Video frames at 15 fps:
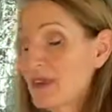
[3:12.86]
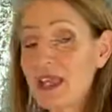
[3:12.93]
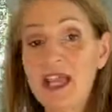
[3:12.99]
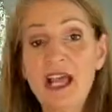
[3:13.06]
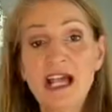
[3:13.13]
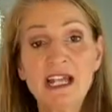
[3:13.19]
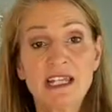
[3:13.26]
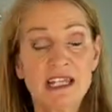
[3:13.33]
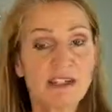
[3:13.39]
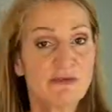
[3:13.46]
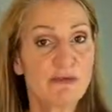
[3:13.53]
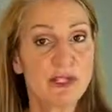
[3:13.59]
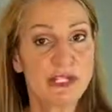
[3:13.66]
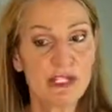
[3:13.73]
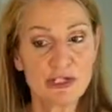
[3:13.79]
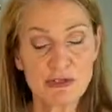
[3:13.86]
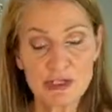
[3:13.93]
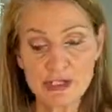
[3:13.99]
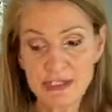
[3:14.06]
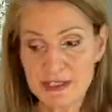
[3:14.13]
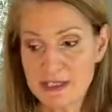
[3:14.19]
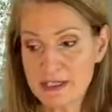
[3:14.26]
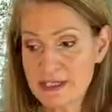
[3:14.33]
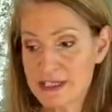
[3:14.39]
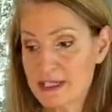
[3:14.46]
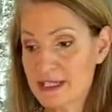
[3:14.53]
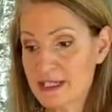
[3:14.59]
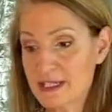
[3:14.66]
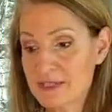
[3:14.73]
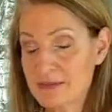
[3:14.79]
I love wedding dresses,
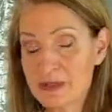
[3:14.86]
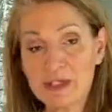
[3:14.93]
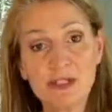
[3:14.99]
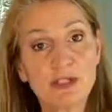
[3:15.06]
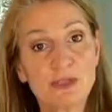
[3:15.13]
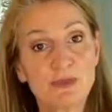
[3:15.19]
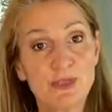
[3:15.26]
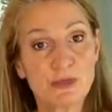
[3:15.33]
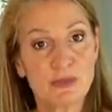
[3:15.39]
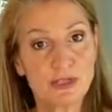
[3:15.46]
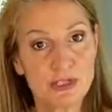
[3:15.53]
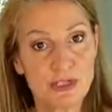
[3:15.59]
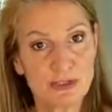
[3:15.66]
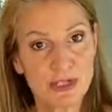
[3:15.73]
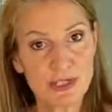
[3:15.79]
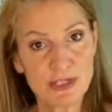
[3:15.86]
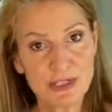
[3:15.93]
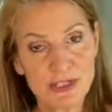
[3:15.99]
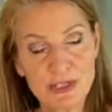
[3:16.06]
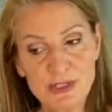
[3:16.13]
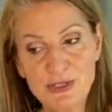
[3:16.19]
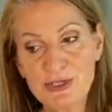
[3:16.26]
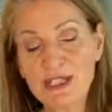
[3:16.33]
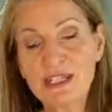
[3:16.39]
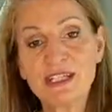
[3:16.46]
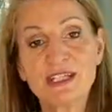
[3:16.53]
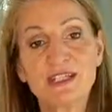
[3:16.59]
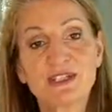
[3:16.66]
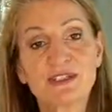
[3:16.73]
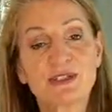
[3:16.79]
and I hope you will enjoy it too.
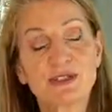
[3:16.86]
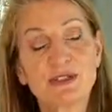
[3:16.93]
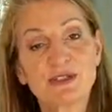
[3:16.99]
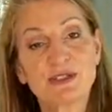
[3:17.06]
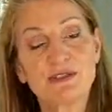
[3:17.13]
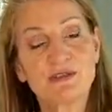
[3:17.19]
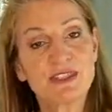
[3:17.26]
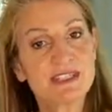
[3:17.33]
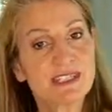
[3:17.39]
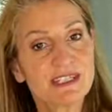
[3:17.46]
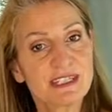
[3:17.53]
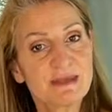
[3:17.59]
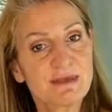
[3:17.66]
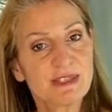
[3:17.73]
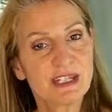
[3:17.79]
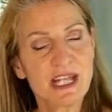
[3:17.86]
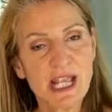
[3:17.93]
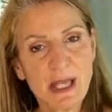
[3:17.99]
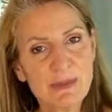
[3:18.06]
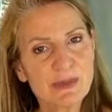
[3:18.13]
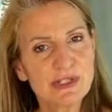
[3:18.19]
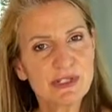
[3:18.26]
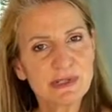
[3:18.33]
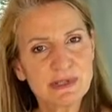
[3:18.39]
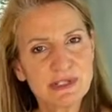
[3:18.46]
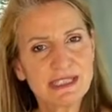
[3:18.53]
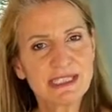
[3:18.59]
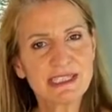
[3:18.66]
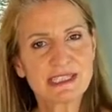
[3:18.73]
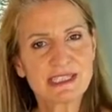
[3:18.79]
So if this is something that
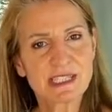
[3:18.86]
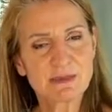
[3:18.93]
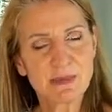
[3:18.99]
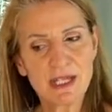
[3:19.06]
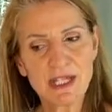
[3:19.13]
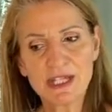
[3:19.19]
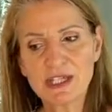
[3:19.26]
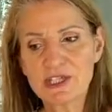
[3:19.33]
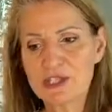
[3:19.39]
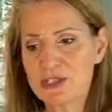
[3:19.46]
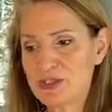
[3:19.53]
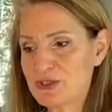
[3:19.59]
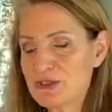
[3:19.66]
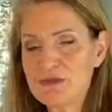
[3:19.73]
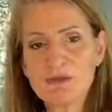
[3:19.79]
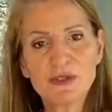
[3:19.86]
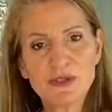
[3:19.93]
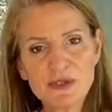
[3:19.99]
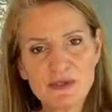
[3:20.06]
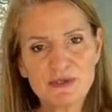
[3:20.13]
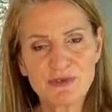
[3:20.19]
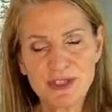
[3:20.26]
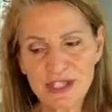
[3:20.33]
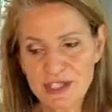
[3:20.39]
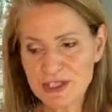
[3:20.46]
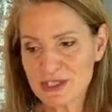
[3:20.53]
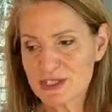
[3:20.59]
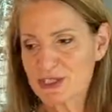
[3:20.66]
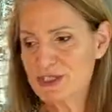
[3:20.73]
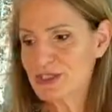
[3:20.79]
absolutely inspired you and
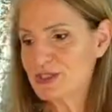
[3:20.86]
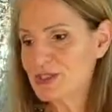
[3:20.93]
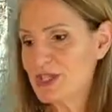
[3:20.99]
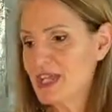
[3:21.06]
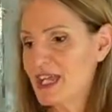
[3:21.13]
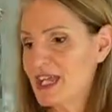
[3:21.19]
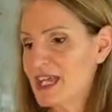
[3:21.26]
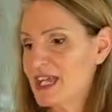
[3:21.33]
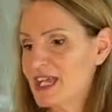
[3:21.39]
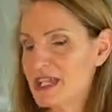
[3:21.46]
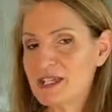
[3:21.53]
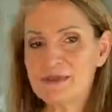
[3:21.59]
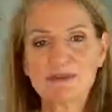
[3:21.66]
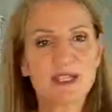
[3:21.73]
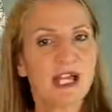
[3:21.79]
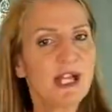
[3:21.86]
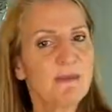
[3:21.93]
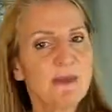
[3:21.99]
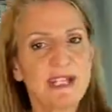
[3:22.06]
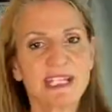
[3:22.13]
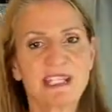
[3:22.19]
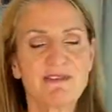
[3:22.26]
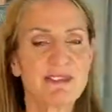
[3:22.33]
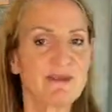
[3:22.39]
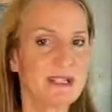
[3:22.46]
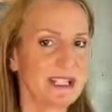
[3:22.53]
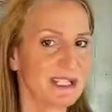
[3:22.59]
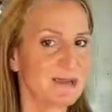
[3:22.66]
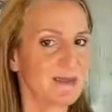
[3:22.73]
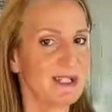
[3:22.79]
motivated you, how about giving me
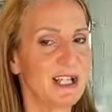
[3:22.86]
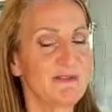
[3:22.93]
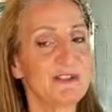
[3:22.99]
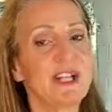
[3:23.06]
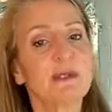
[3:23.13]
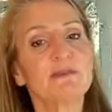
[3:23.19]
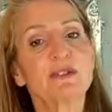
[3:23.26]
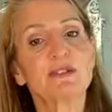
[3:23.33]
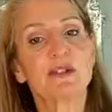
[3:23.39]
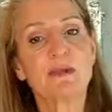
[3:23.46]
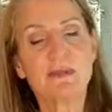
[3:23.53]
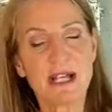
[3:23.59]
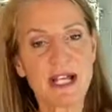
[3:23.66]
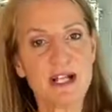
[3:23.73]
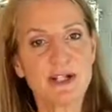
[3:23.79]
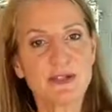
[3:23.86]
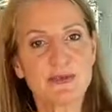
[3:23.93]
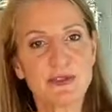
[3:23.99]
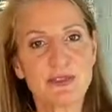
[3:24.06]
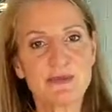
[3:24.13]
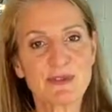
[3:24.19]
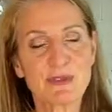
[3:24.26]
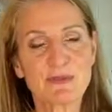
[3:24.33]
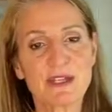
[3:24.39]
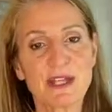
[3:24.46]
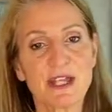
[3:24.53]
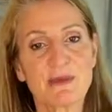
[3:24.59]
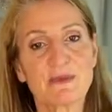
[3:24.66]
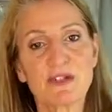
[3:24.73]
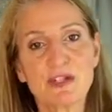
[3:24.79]
some love and help you grow my algorithms
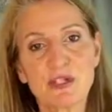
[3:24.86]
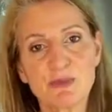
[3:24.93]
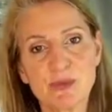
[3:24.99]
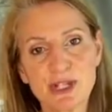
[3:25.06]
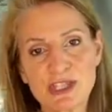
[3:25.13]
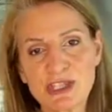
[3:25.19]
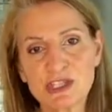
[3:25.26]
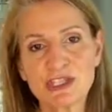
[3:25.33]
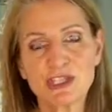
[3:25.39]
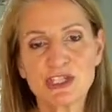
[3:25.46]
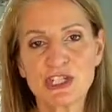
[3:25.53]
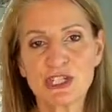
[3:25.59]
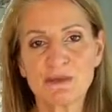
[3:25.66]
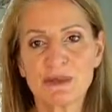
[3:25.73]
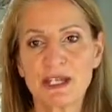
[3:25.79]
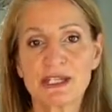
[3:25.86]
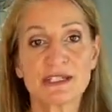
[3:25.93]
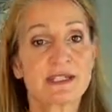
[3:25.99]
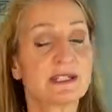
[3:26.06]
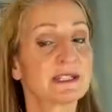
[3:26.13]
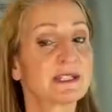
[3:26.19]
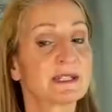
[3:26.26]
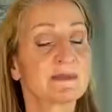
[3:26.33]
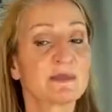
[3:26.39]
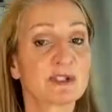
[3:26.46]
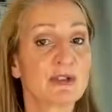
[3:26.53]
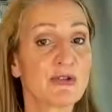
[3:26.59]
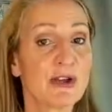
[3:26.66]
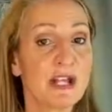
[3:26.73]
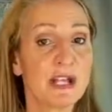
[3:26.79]
by pressing the share button,
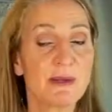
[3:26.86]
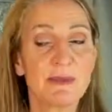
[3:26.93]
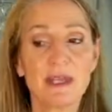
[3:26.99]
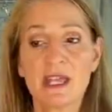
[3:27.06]
subscribe,